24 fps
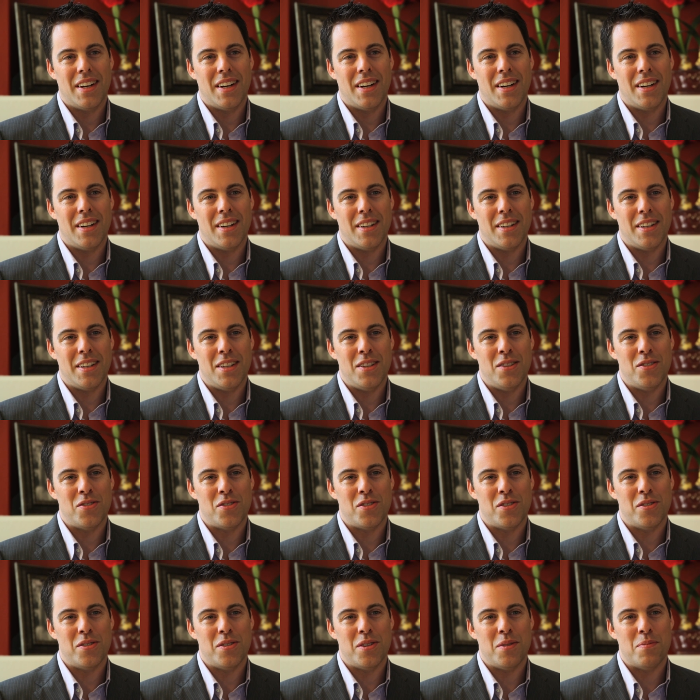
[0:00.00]
Uh, he used
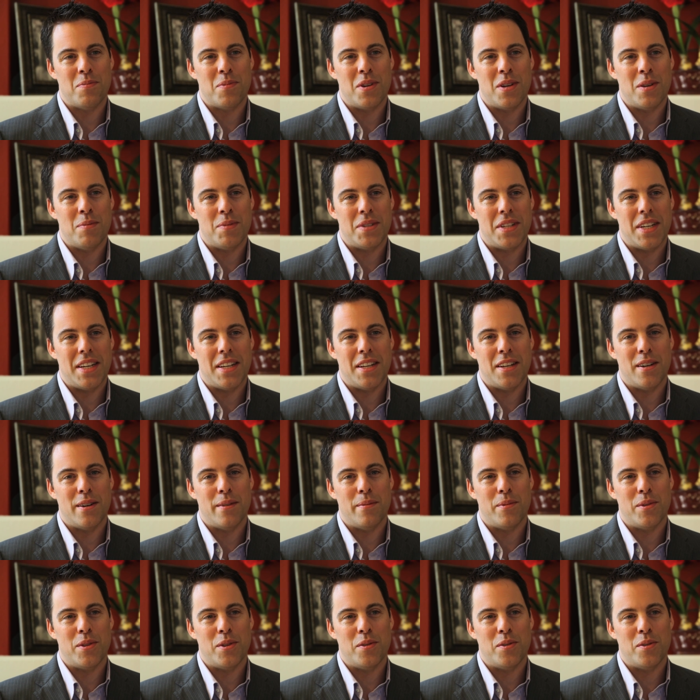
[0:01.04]
to Im- imitate him.